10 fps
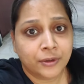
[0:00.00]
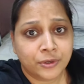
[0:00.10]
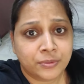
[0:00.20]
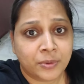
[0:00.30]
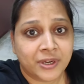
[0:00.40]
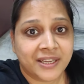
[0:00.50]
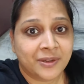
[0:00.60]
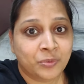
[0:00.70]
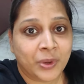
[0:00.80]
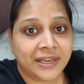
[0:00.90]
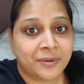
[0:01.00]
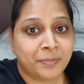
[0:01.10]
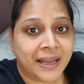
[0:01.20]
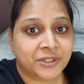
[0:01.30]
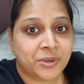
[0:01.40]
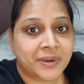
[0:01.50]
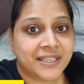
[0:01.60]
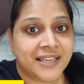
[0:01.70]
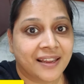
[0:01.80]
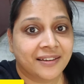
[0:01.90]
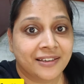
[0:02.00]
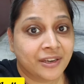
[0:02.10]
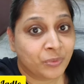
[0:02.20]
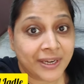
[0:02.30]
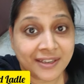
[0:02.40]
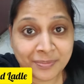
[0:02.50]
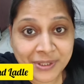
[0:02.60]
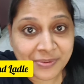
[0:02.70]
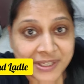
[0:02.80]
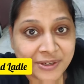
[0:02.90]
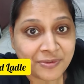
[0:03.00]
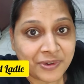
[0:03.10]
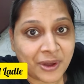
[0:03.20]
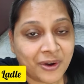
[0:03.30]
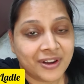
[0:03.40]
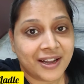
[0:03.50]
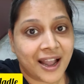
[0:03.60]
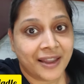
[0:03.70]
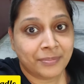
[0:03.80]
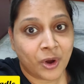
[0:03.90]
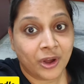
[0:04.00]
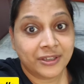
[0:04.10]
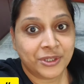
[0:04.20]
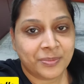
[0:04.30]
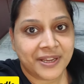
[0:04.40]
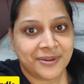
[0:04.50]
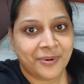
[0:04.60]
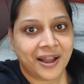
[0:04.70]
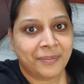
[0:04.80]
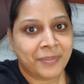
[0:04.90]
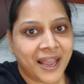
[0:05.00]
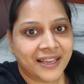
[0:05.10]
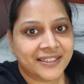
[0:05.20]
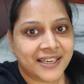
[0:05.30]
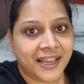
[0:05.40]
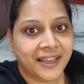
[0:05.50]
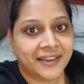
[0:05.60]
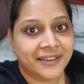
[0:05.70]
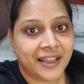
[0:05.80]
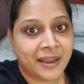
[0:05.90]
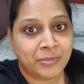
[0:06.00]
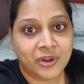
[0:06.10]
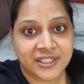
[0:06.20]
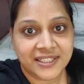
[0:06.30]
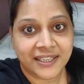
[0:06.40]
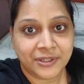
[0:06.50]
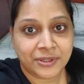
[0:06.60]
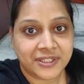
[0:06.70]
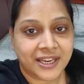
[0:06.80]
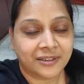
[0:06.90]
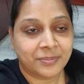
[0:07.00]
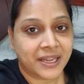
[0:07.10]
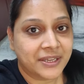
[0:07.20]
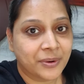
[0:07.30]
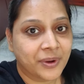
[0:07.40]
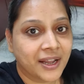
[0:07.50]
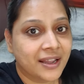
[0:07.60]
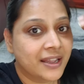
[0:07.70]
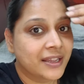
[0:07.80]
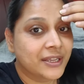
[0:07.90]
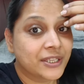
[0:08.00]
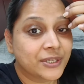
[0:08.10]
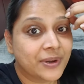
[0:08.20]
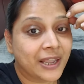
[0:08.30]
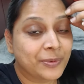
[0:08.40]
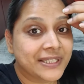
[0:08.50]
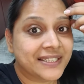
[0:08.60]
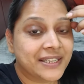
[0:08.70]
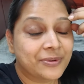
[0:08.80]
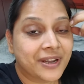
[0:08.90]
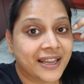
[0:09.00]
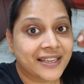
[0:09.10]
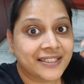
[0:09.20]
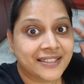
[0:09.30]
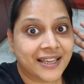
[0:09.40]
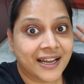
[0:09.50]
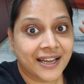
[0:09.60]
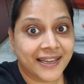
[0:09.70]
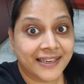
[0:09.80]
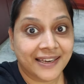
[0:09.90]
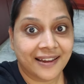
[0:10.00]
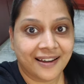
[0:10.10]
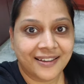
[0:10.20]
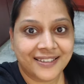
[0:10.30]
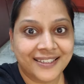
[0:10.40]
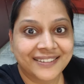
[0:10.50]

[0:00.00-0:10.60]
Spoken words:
Good morning, welcome back to my channel and welcome to a new vlog. I'm on to my yoga mat and I'm all set to start my yoga. So I will see you guys in an hour.